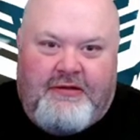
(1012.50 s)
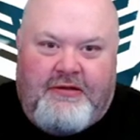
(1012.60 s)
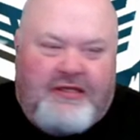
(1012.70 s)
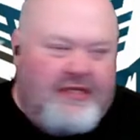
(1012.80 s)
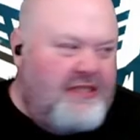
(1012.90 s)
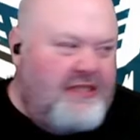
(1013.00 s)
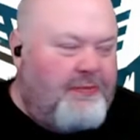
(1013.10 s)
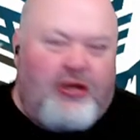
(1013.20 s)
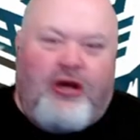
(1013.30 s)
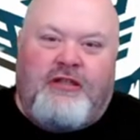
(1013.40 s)

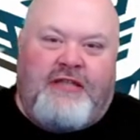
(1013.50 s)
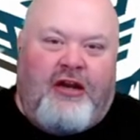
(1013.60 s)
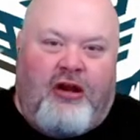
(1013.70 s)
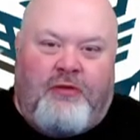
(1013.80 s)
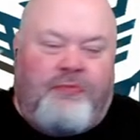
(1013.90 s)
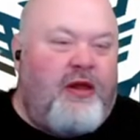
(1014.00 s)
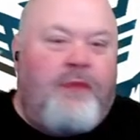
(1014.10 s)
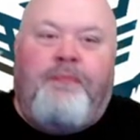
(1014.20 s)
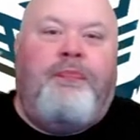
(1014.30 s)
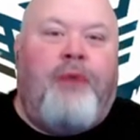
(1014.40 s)
Decepticons and Autobots. they're
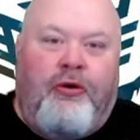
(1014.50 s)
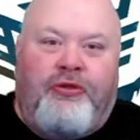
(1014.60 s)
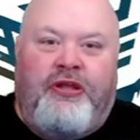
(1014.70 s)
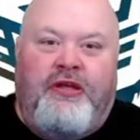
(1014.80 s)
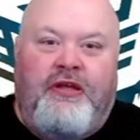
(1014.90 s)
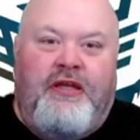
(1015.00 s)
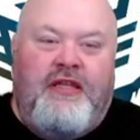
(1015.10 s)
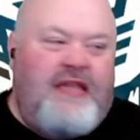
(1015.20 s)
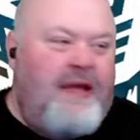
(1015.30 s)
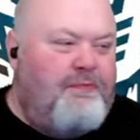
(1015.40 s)
both.
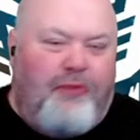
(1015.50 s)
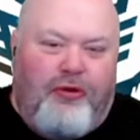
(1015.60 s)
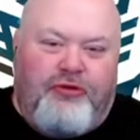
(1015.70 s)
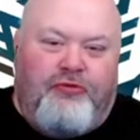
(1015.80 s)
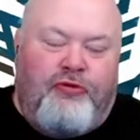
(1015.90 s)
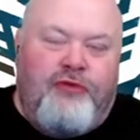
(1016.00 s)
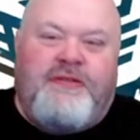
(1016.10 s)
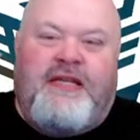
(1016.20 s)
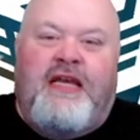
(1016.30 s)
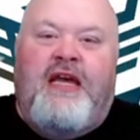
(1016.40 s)
They both
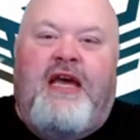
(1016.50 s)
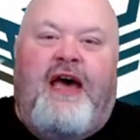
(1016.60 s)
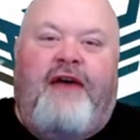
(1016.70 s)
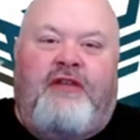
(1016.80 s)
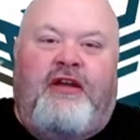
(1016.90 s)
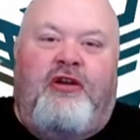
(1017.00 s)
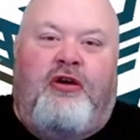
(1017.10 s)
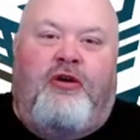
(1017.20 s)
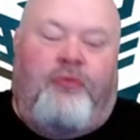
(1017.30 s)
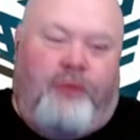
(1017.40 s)
groups have done
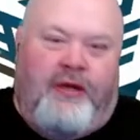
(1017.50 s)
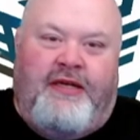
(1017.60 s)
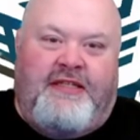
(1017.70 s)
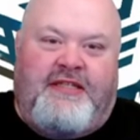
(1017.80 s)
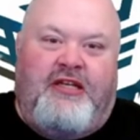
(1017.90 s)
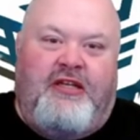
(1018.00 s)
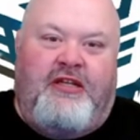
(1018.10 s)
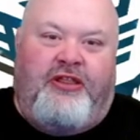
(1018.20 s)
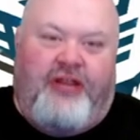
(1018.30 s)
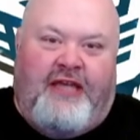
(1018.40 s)
horrendous
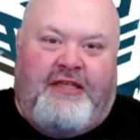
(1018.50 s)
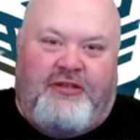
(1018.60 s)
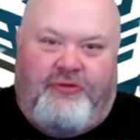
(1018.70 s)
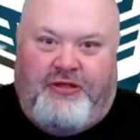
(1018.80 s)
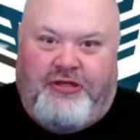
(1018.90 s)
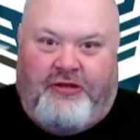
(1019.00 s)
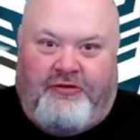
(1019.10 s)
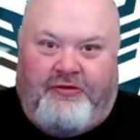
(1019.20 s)
things to each other.